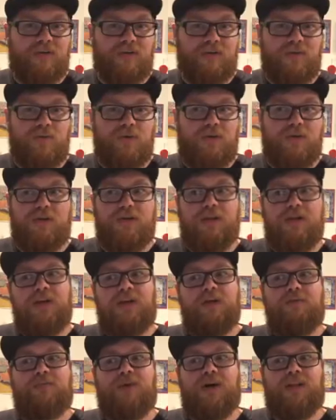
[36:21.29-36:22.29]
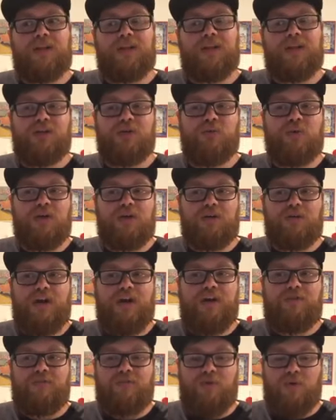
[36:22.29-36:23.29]
used one, but they do work
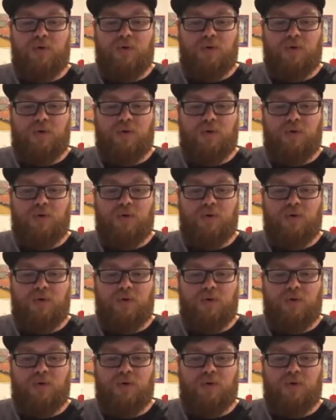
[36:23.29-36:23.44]
great if